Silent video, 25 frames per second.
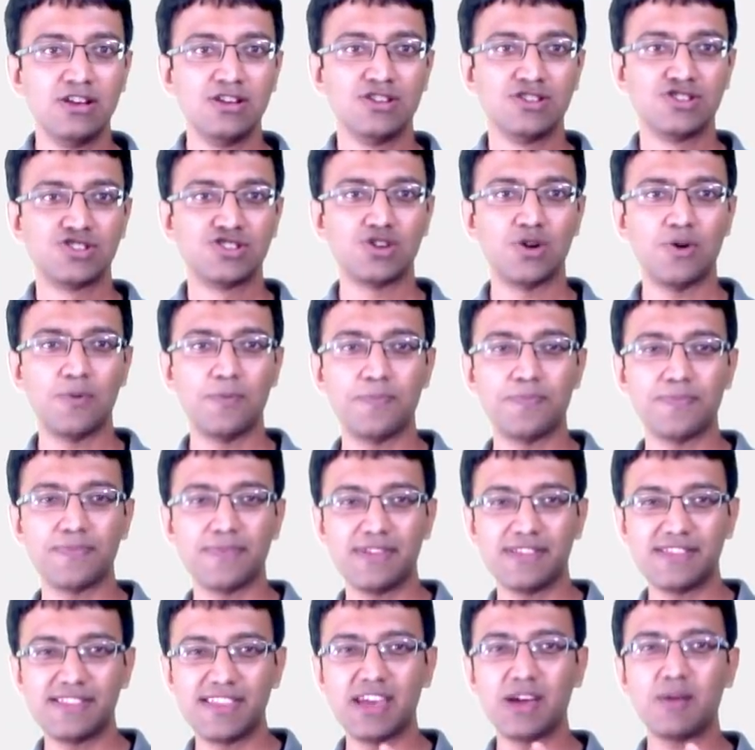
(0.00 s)
So
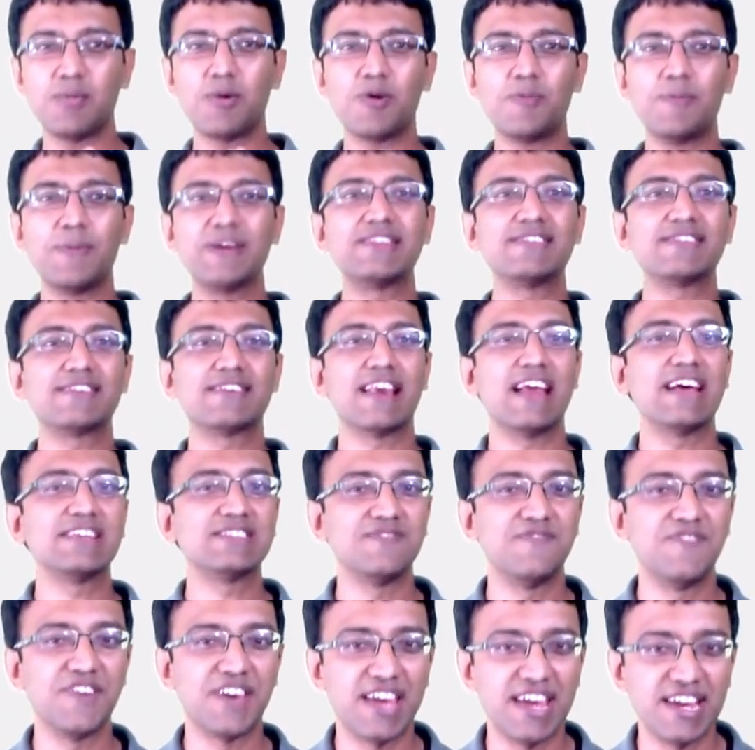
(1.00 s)
think about method
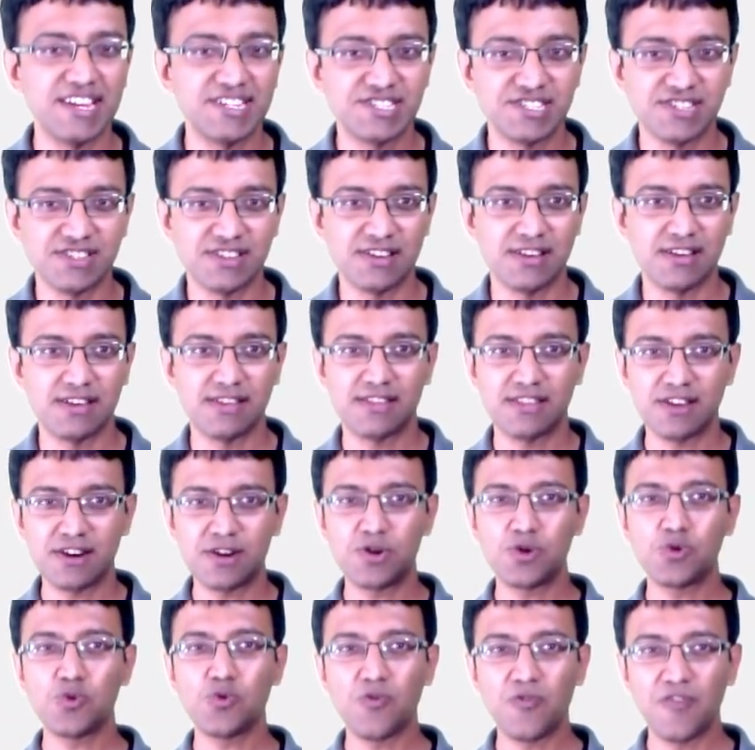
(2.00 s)
classification. There are
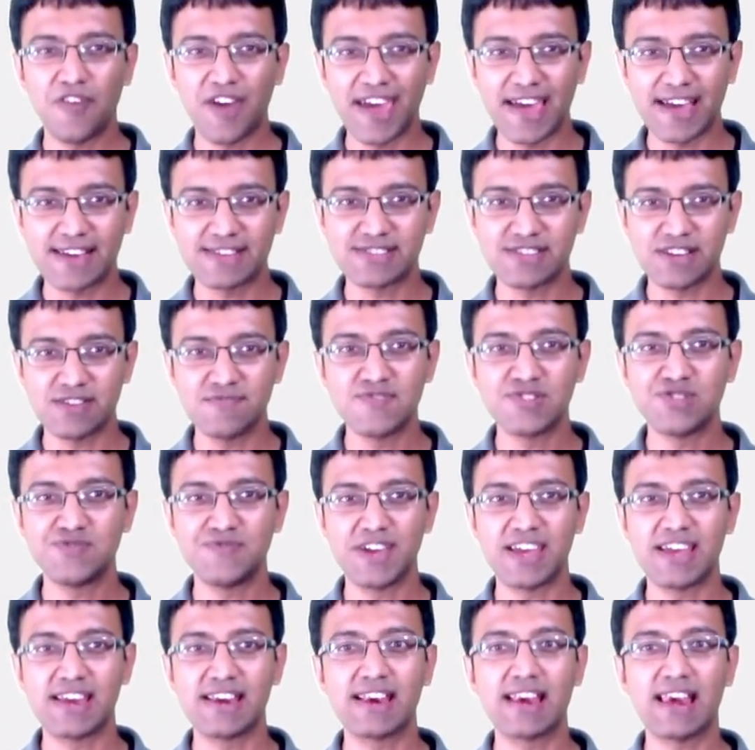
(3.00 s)
two ways in which
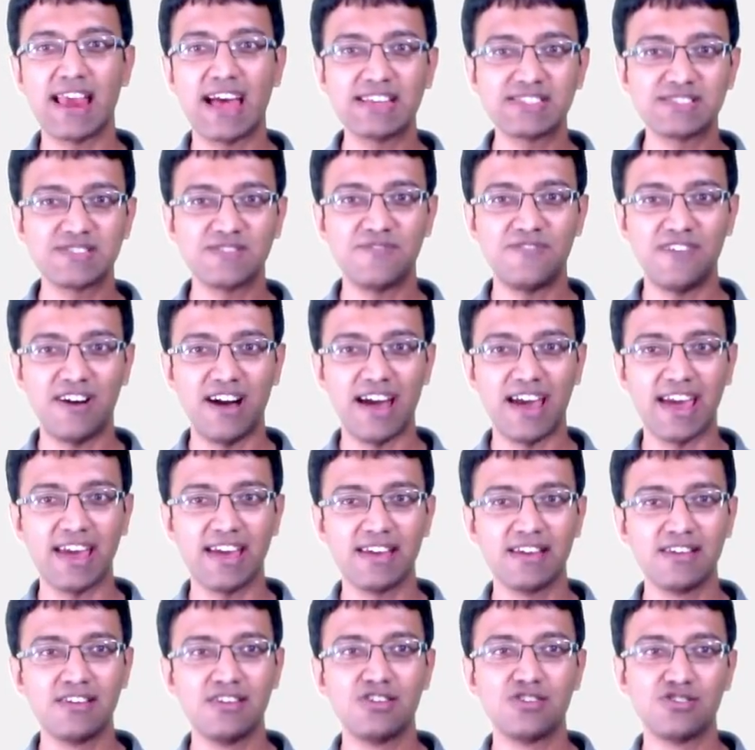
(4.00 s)
we can classify
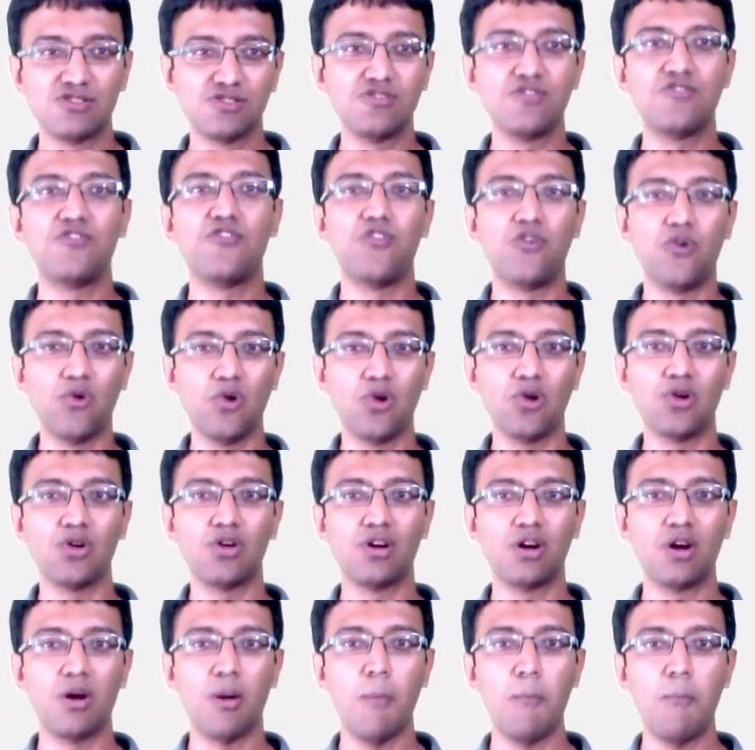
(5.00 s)
the
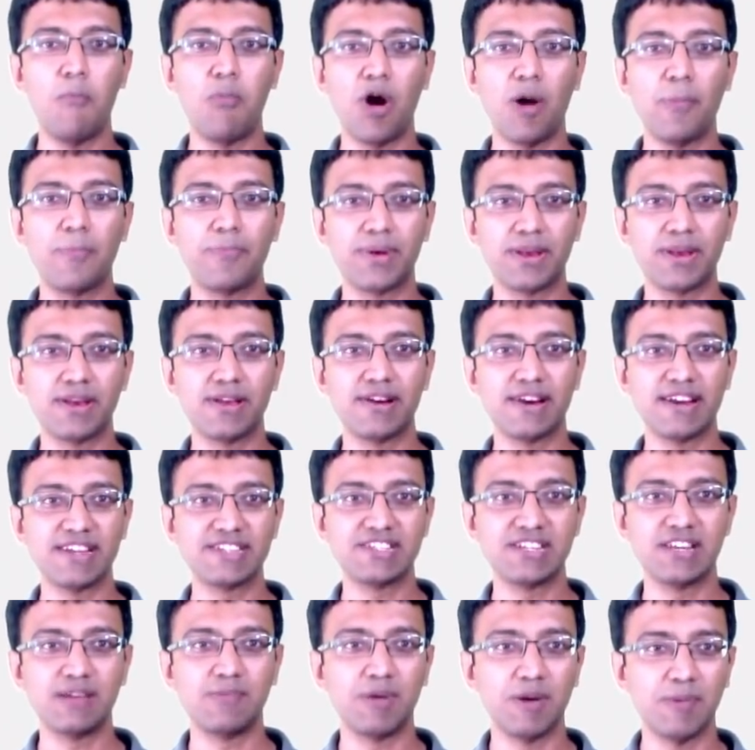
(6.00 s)
four popular
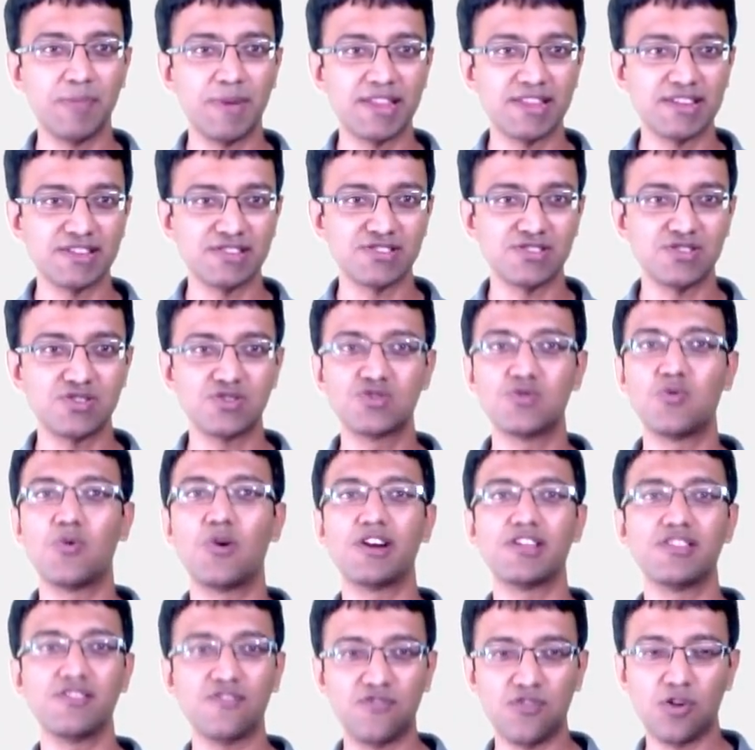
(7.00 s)
HTTP methods. So what
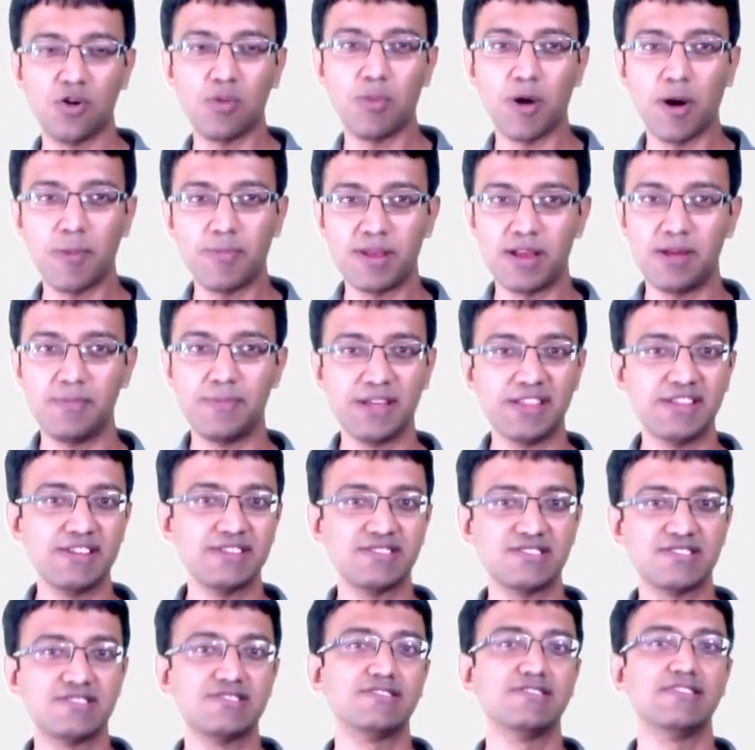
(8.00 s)
are the four popular
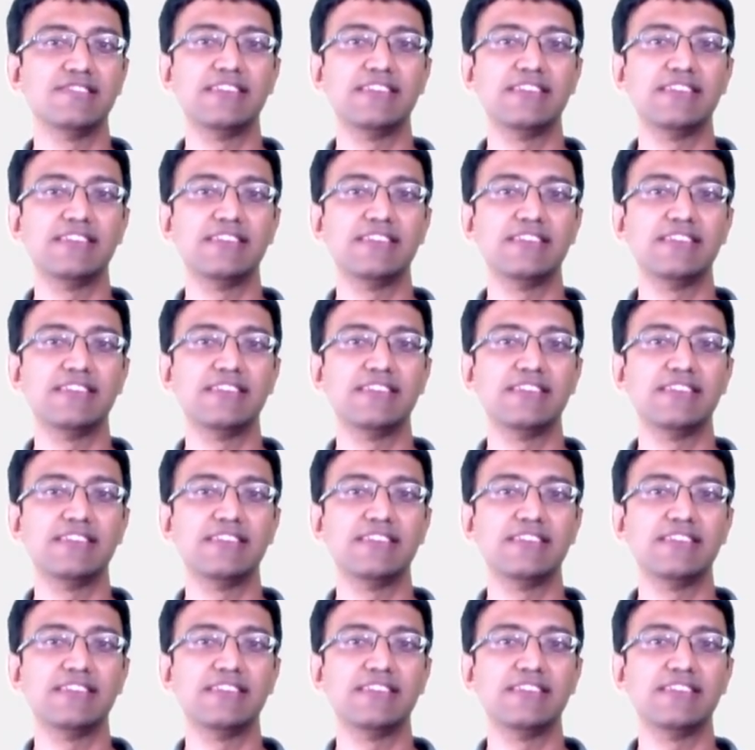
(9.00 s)
methods?